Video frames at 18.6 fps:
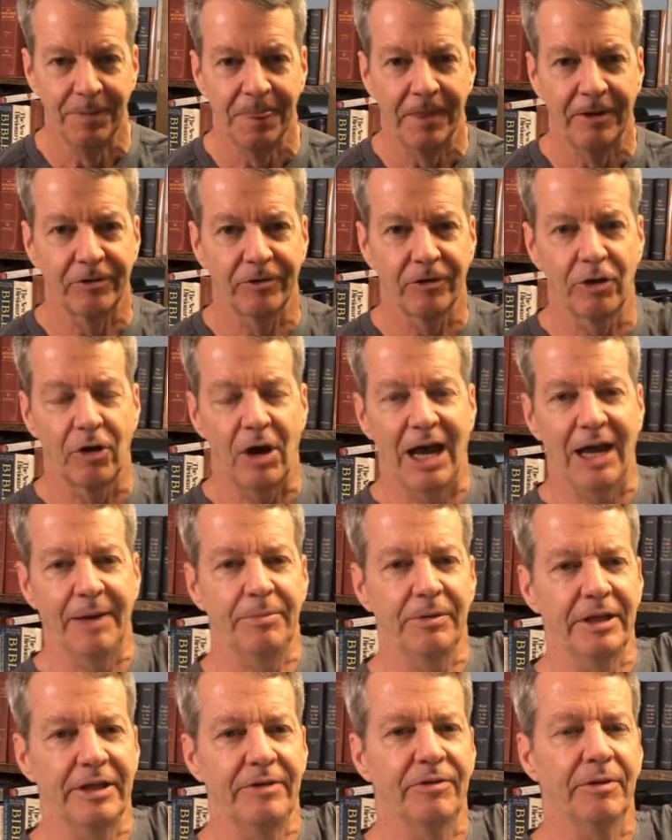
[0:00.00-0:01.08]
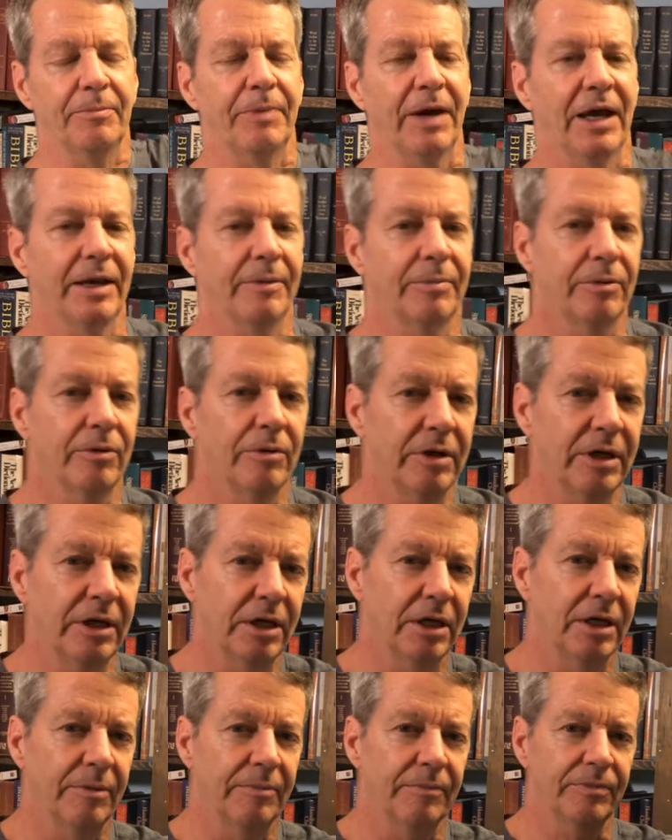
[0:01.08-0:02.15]
So I believe the Bible
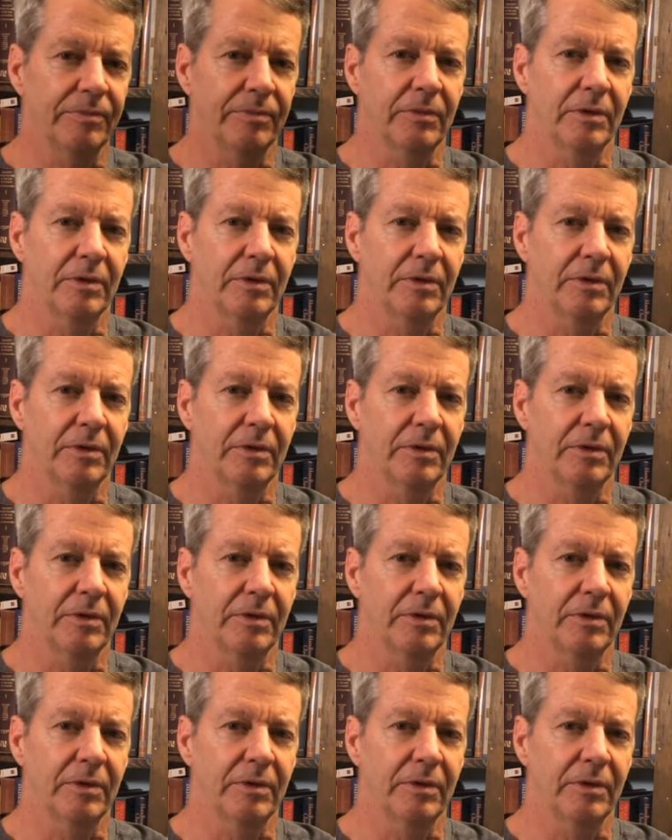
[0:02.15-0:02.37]
um,